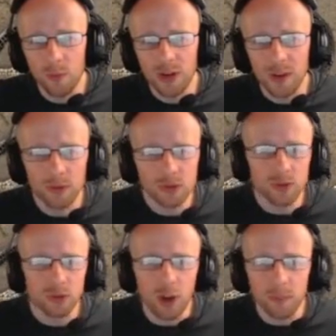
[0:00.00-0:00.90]
rabble
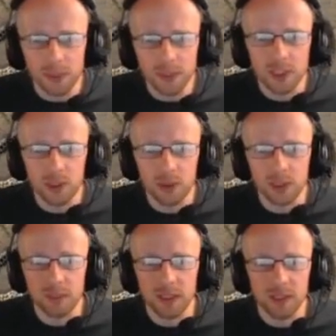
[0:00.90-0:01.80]
dropped to
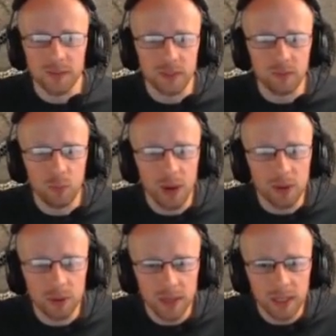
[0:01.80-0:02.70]
disordered because of the
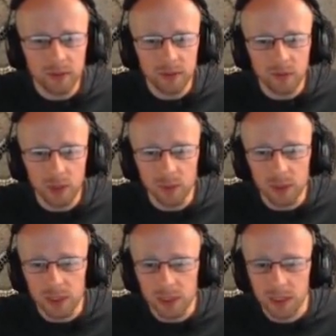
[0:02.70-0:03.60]
well training of the
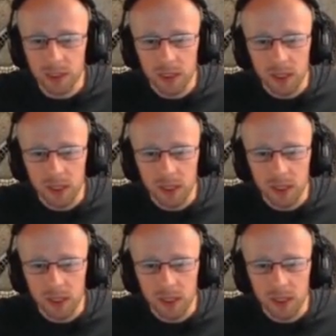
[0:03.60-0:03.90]
Romans.